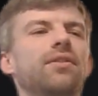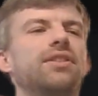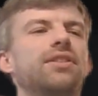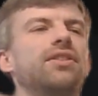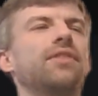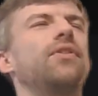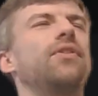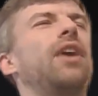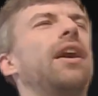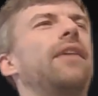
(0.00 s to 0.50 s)

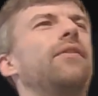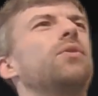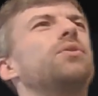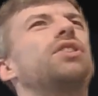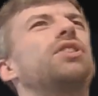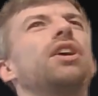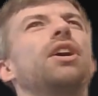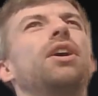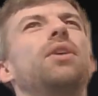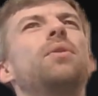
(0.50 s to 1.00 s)
Survival
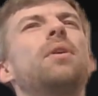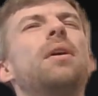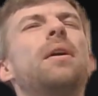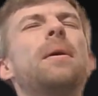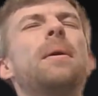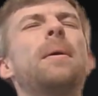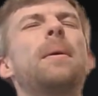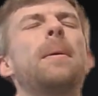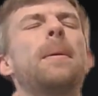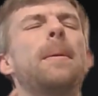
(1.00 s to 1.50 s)
2,
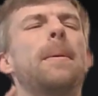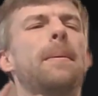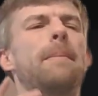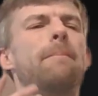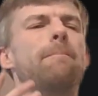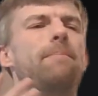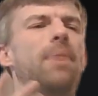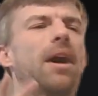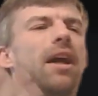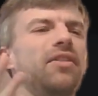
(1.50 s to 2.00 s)

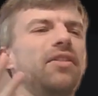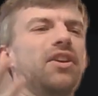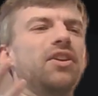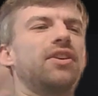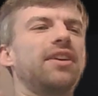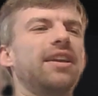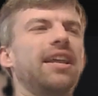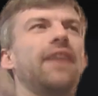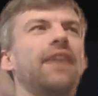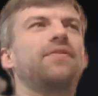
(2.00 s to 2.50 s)
but you
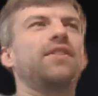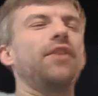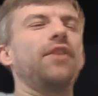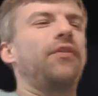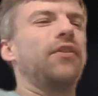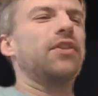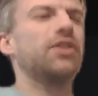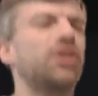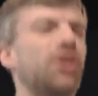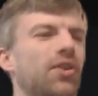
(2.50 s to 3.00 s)
could have
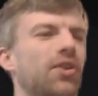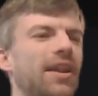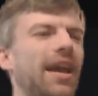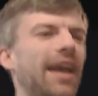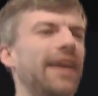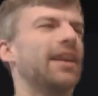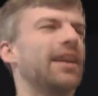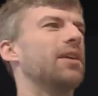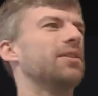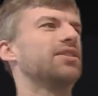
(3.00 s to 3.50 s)
different
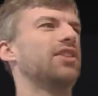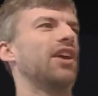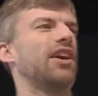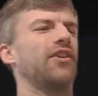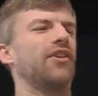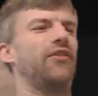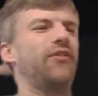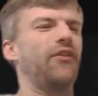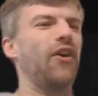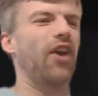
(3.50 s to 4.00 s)
tornadoes, like
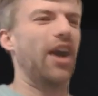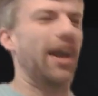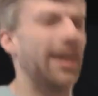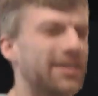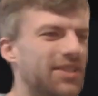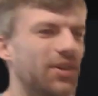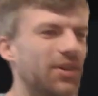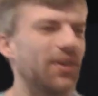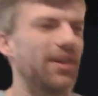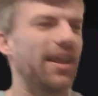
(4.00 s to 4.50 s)
a fire
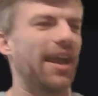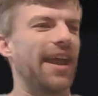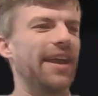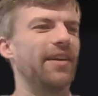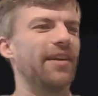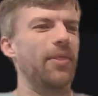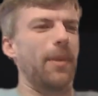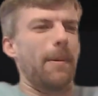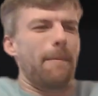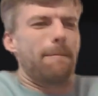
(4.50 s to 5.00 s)

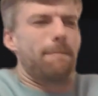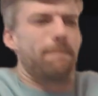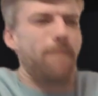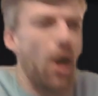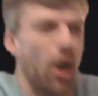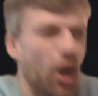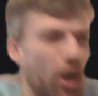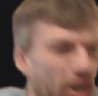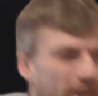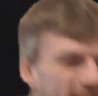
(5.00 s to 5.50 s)
tornado that
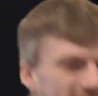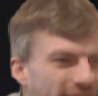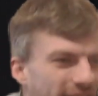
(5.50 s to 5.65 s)
burns